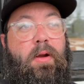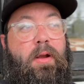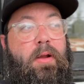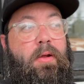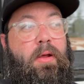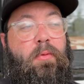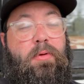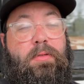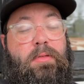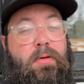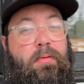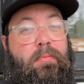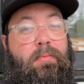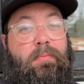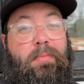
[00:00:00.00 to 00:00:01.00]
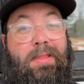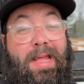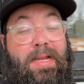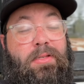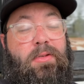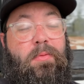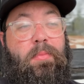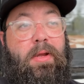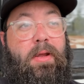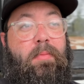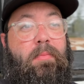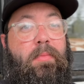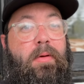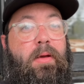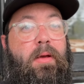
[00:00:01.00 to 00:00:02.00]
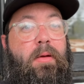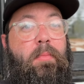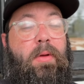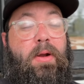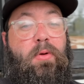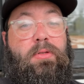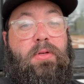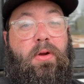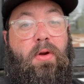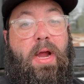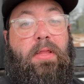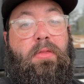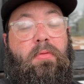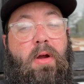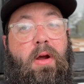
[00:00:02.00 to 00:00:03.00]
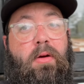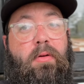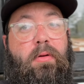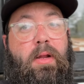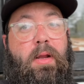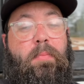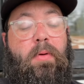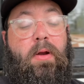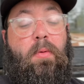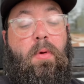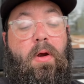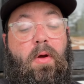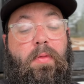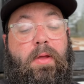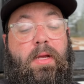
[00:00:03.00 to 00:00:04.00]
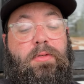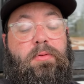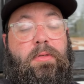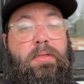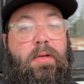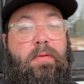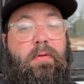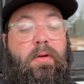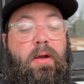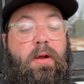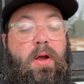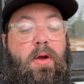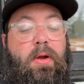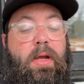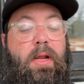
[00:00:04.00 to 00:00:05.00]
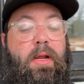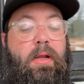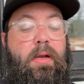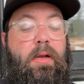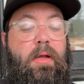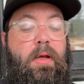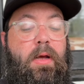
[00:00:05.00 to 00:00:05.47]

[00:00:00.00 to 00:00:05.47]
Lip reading: it, and it was a laser beam, but it was a great throw, and he put it where only his receiver could go get it.